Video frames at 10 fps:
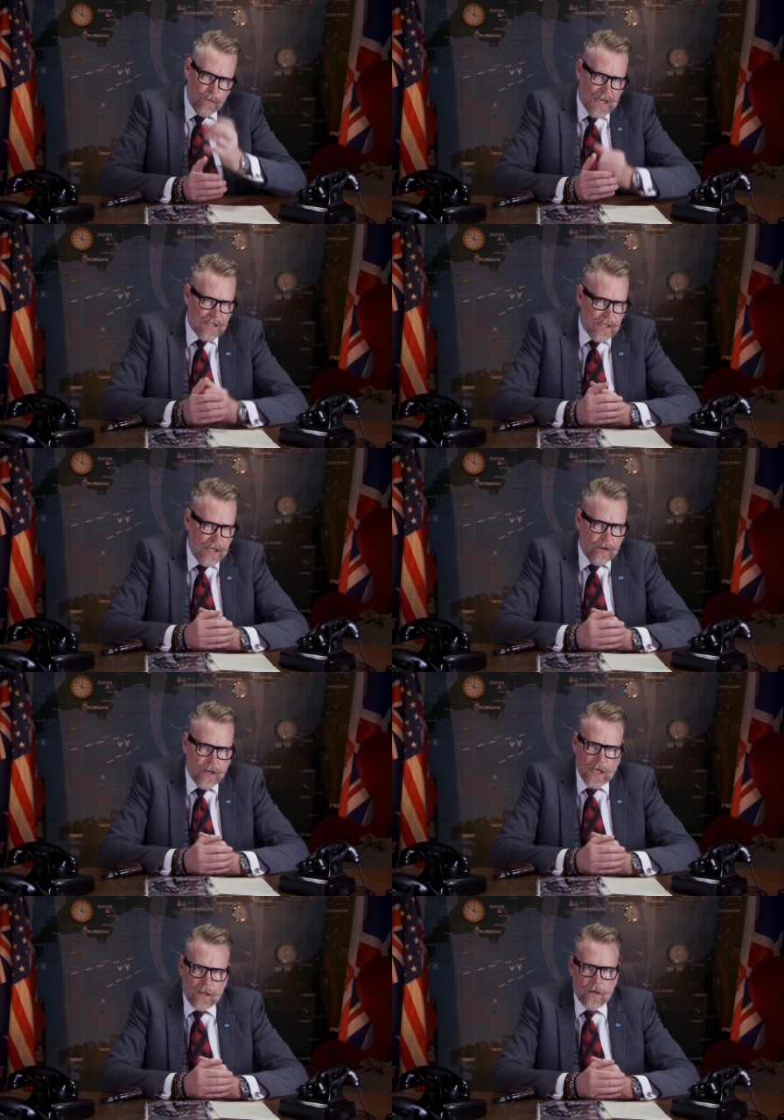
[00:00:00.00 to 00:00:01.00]
the past
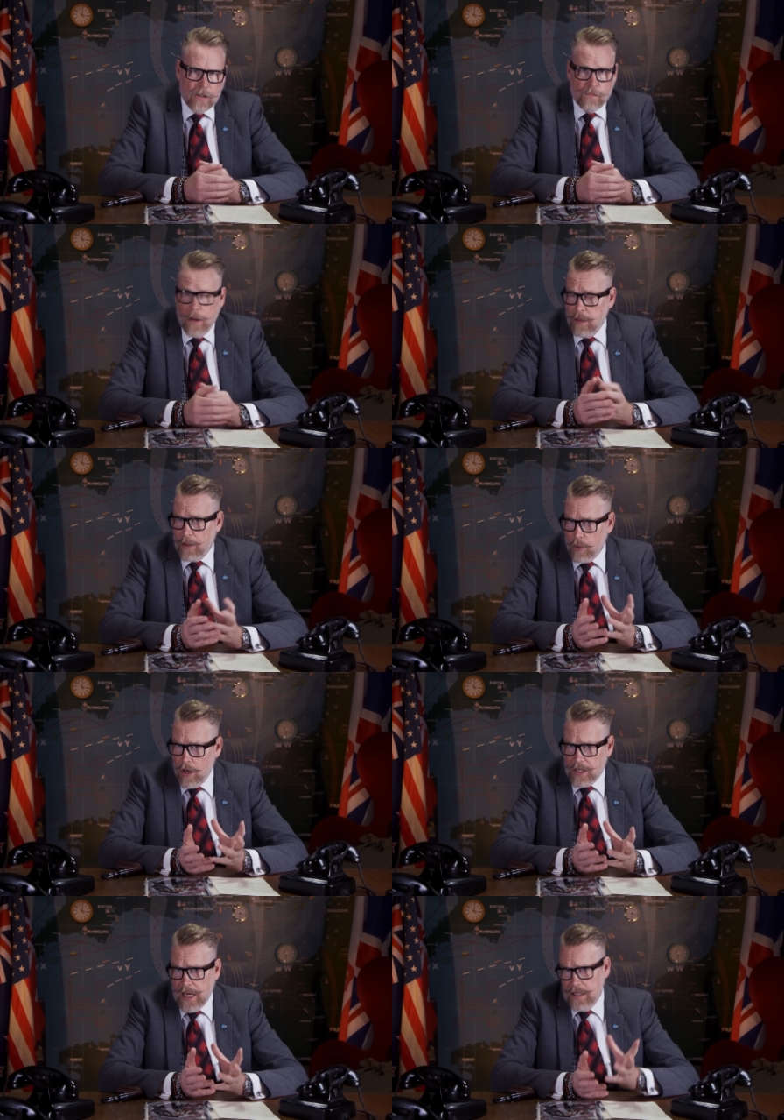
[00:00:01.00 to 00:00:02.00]
year, Hitler's public
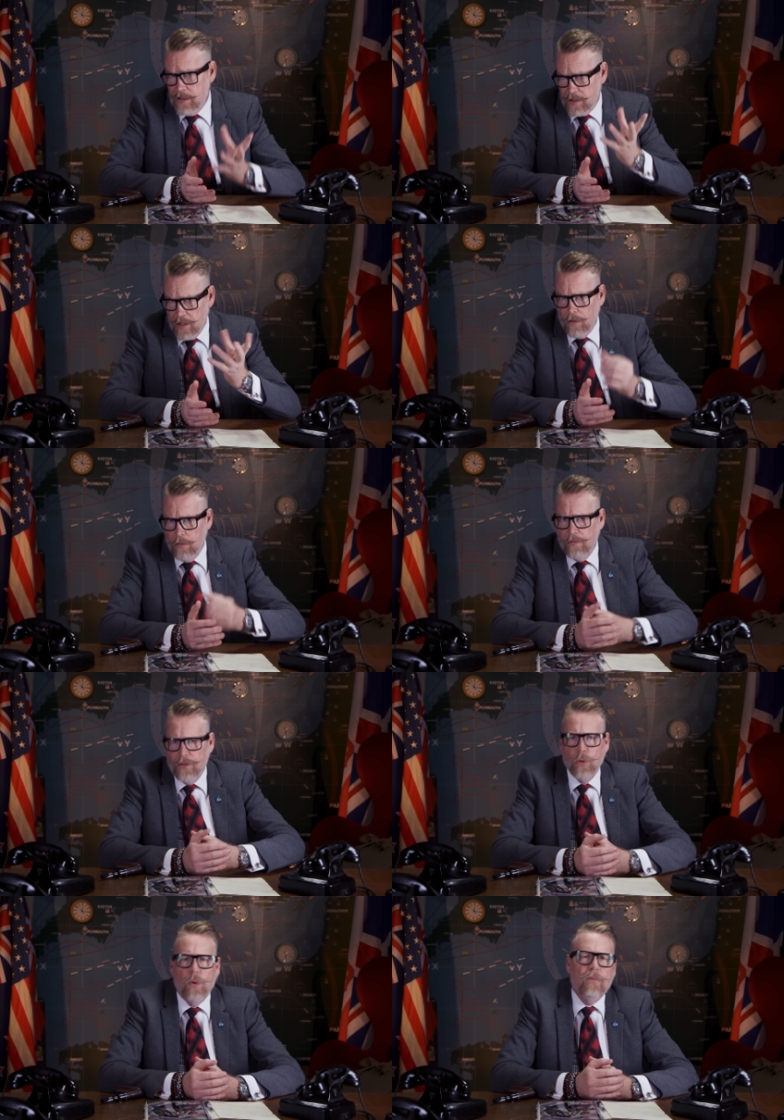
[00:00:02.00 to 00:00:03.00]
broadcasts, though
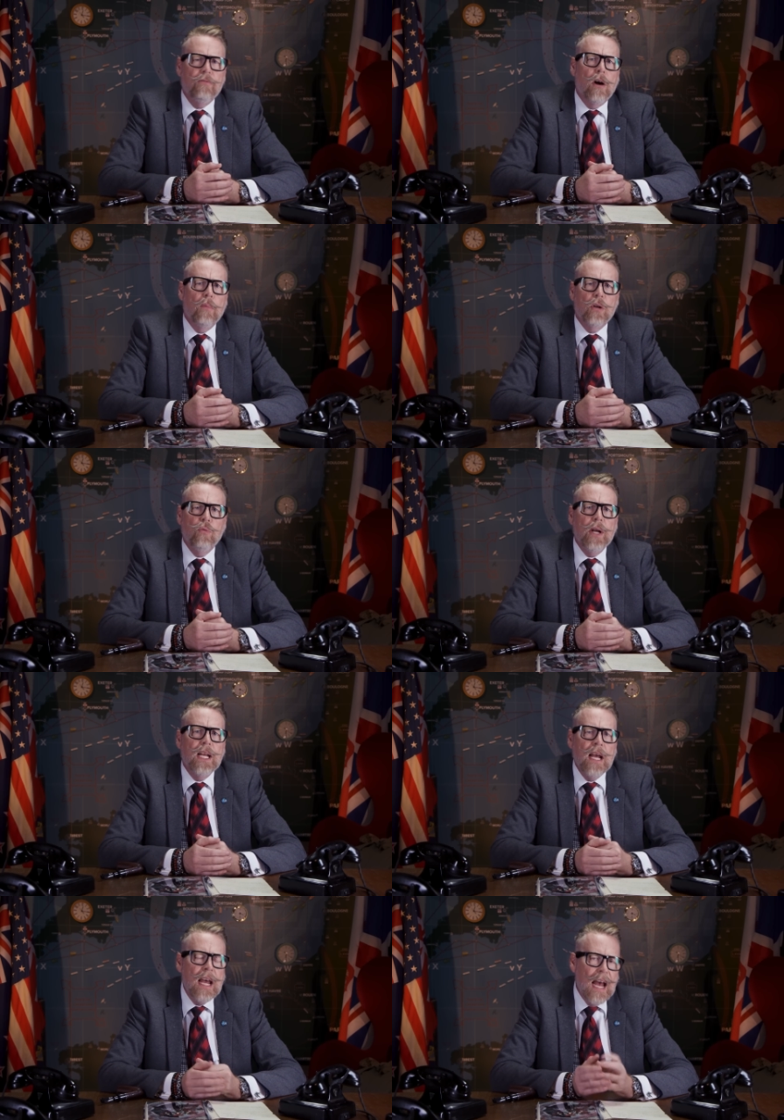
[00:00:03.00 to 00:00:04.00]
few and far
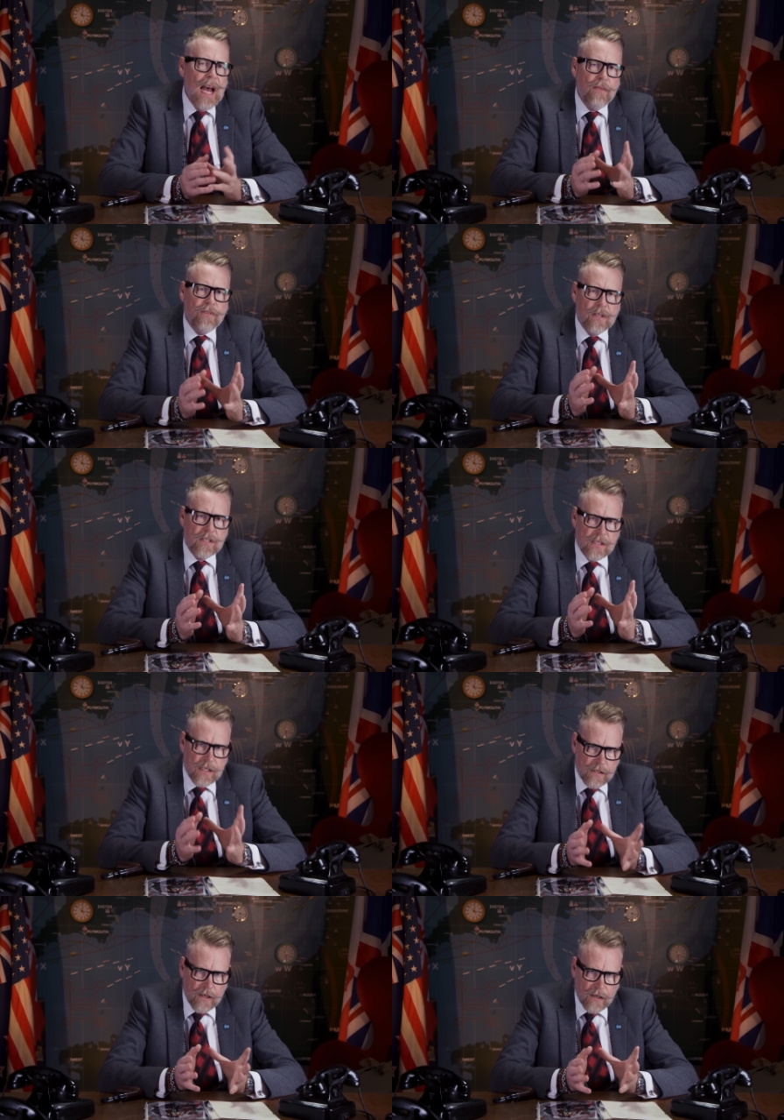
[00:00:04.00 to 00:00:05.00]
between, have
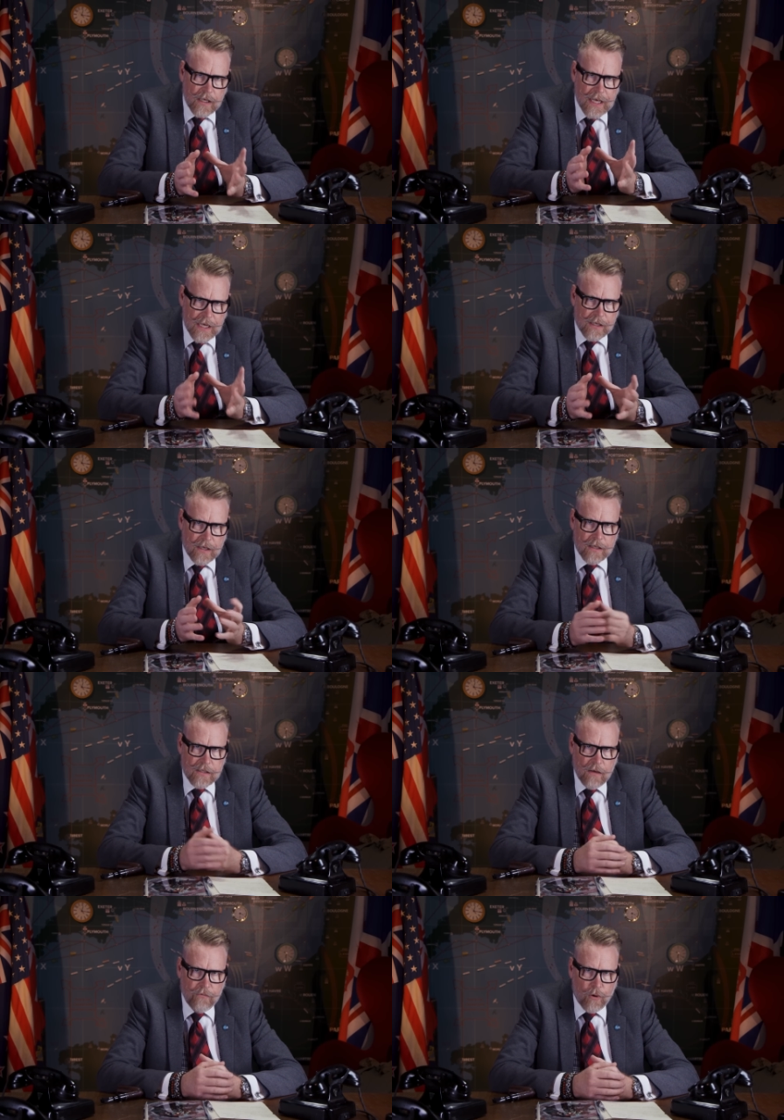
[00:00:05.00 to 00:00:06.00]
consistently hinted
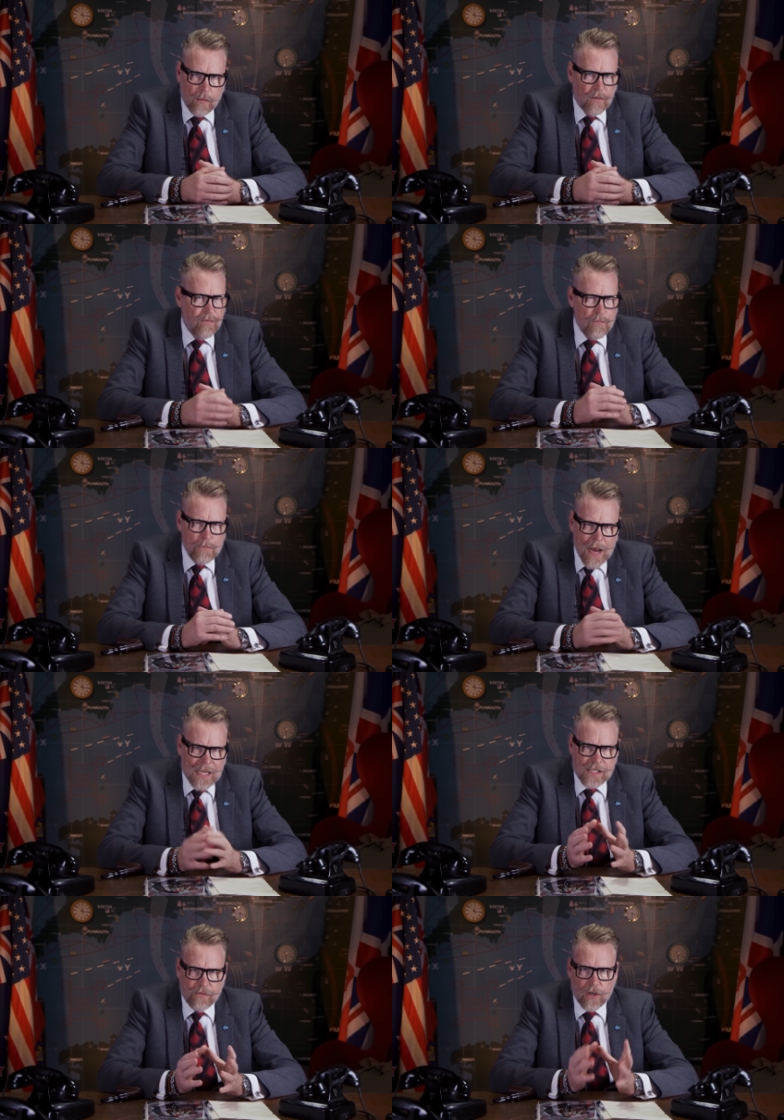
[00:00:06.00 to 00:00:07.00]
at some form of
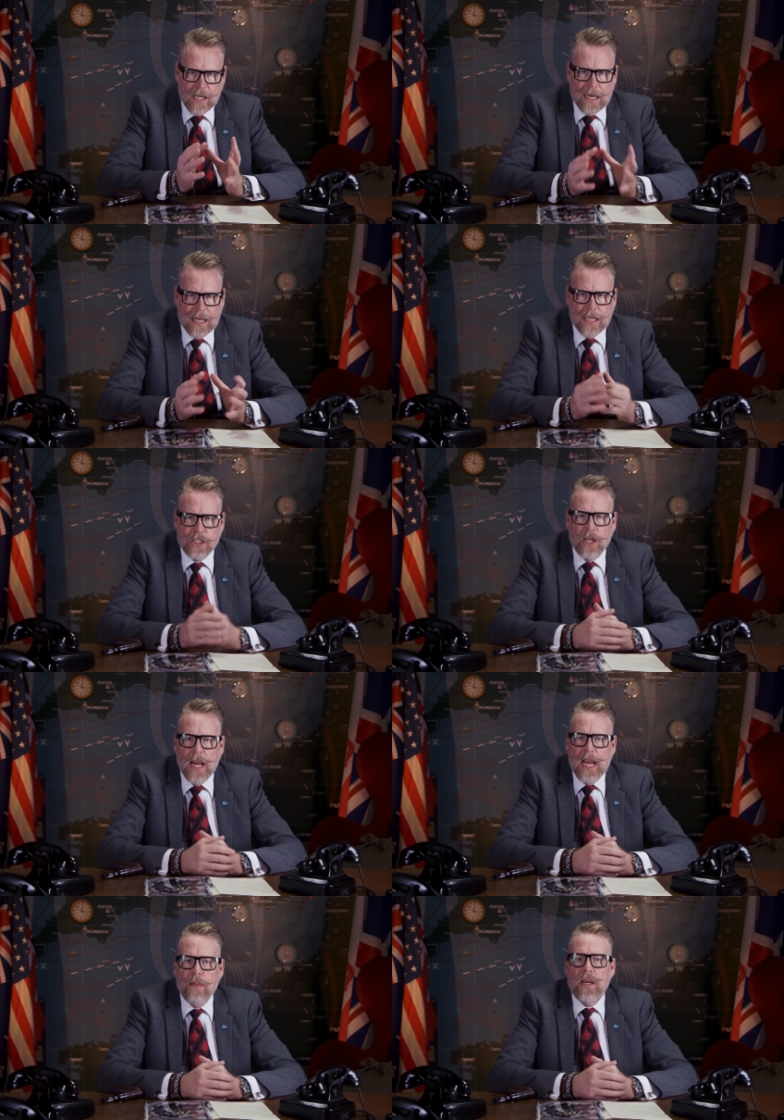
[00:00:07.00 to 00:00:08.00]
massive
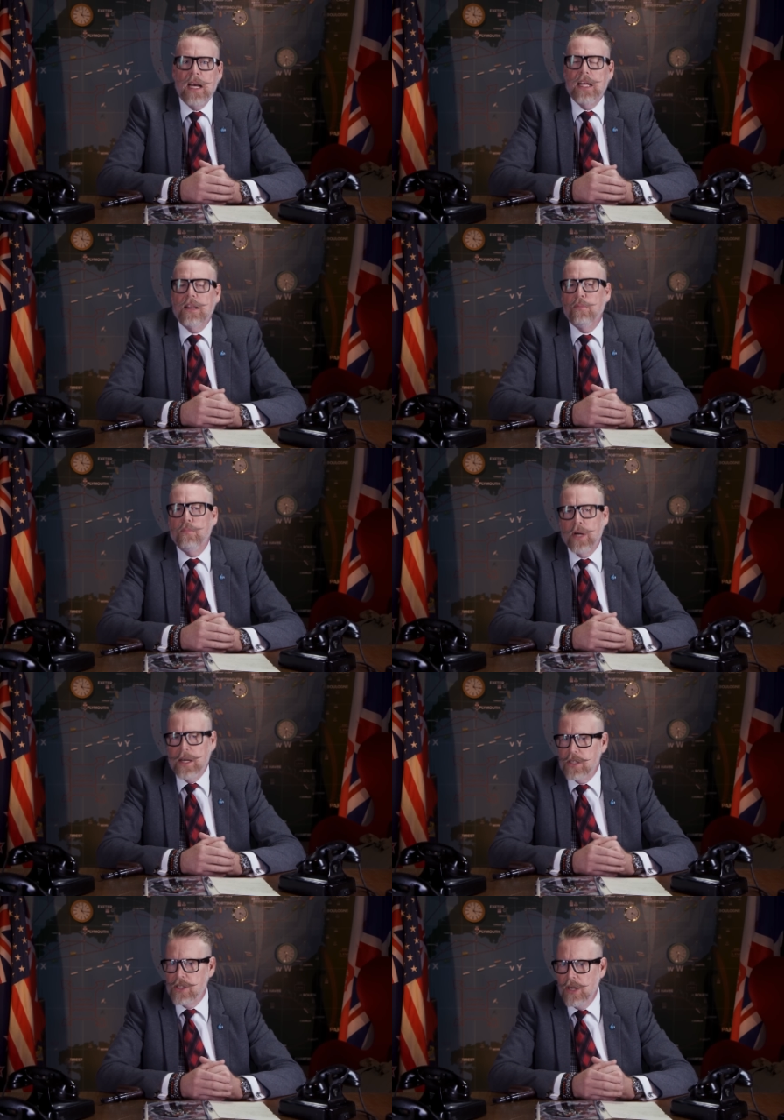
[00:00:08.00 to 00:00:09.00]
retaliation aimed at the
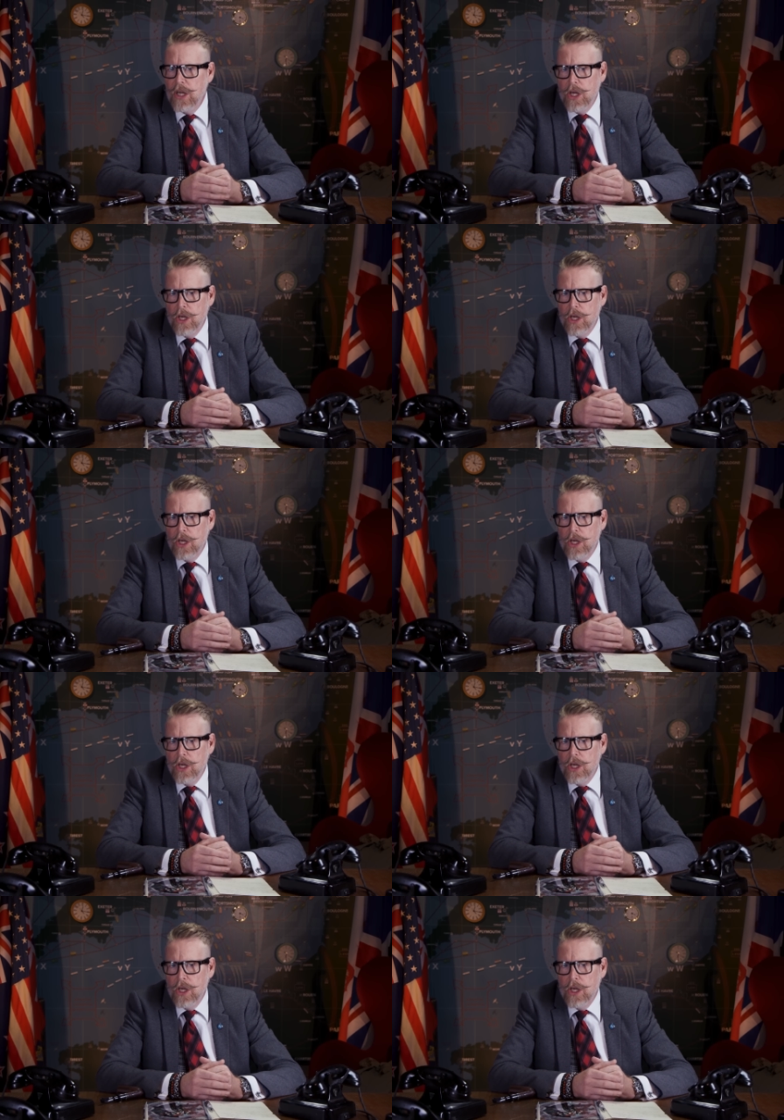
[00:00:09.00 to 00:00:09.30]
British.